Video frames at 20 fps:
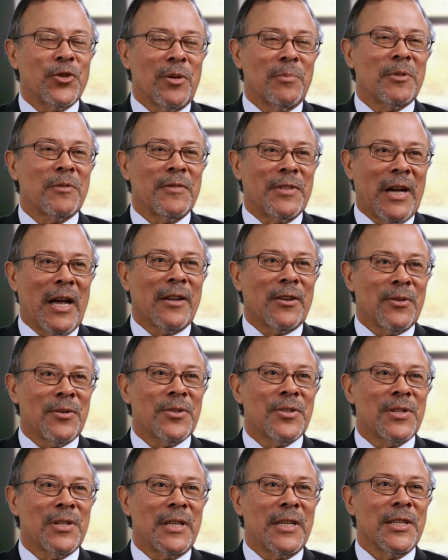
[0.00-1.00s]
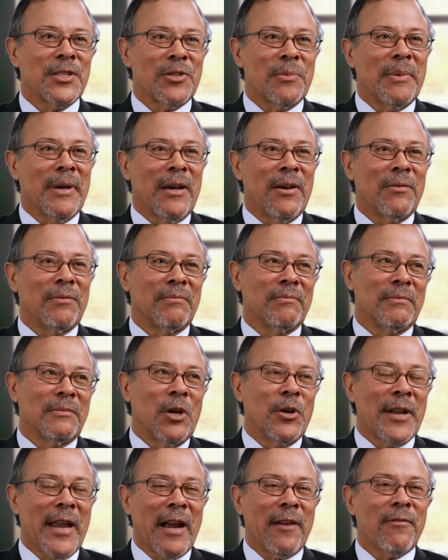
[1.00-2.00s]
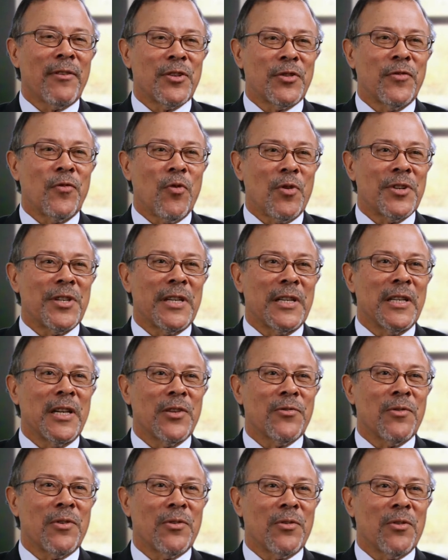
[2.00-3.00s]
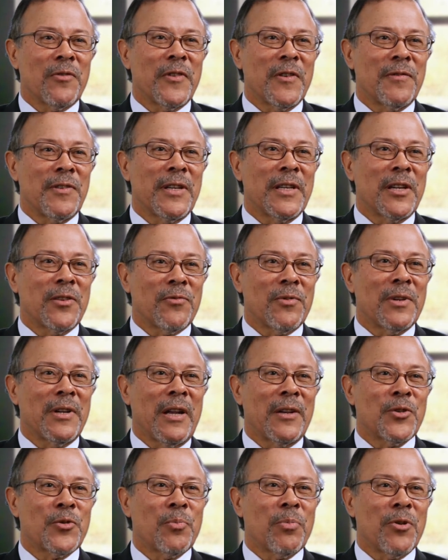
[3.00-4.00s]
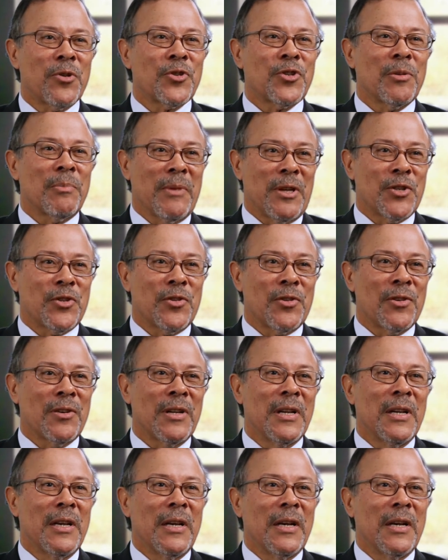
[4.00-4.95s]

In terms of dollars, it's about on average $1,400 or $1,500 per semester.